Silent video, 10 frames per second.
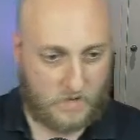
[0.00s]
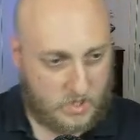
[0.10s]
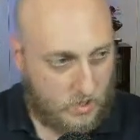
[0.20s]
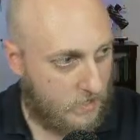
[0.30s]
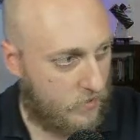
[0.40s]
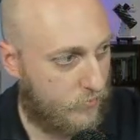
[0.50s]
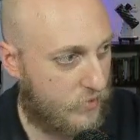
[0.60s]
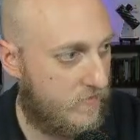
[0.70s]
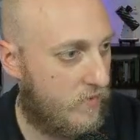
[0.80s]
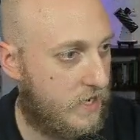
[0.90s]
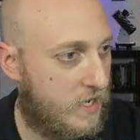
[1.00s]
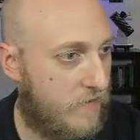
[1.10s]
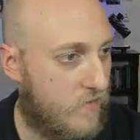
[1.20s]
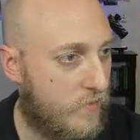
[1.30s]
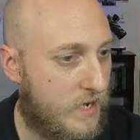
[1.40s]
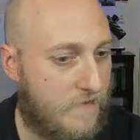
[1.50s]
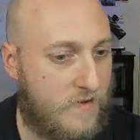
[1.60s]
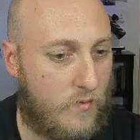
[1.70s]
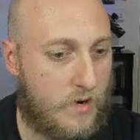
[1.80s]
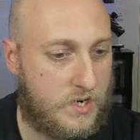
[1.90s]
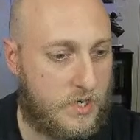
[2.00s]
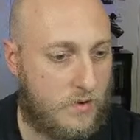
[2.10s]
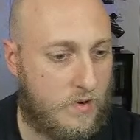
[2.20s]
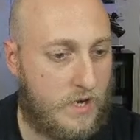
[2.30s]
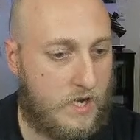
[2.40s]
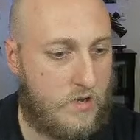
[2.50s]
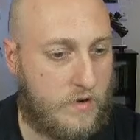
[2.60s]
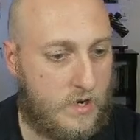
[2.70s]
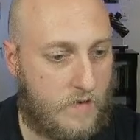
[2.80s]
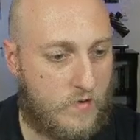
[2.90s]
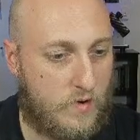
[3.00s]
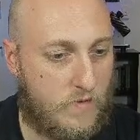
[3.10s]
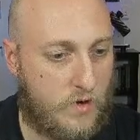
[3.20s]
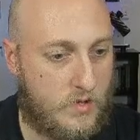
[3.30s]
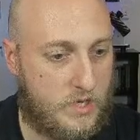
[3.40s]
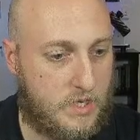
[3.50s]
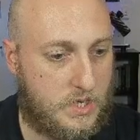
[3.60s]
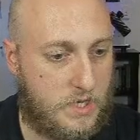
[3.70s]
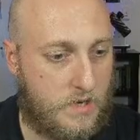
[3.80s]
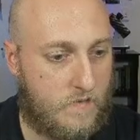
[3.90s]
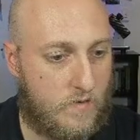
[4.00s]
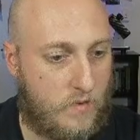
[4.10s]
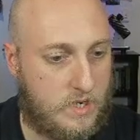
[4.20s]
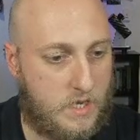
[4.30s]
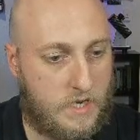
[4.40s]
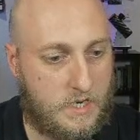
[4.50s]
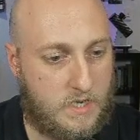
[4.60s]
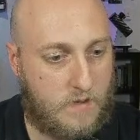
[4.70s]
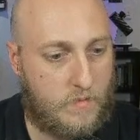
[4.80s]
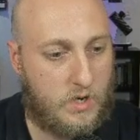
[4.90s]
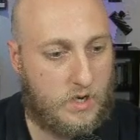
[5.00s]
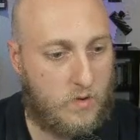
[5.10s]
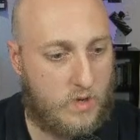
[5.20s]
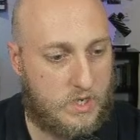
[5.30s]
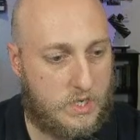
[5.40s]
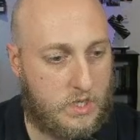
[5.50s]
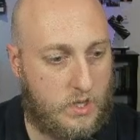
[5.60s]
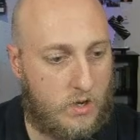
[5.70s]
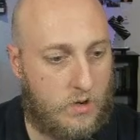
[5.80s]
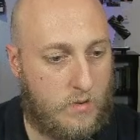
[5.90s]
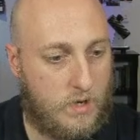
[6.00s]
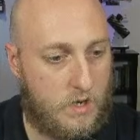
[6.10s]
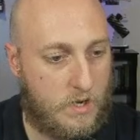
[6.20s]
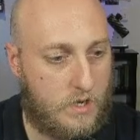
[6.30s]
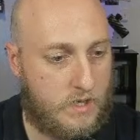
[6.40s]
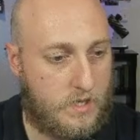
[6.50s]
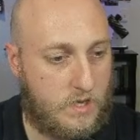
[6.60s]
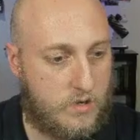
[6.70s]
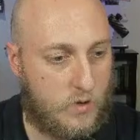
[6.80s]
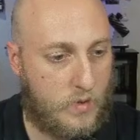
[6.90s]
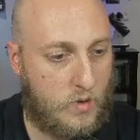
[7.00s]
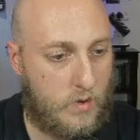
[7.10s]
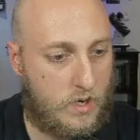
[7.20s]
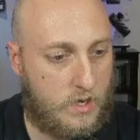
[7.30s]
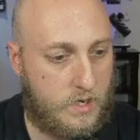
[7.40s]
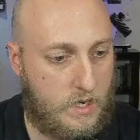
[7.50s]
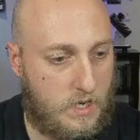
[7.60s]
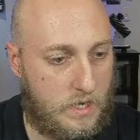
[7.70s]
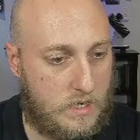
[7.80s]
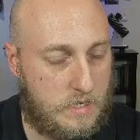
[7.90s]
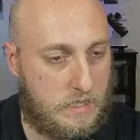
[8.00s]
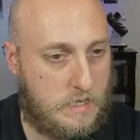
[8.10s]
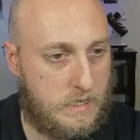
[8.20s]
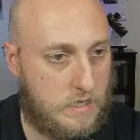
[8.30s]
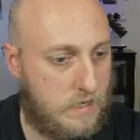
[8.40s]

so that little preview I could even read if you wanted to. And you can hover over all these to see the different ones. Like I said, the Monaco one's slow. The terminal one is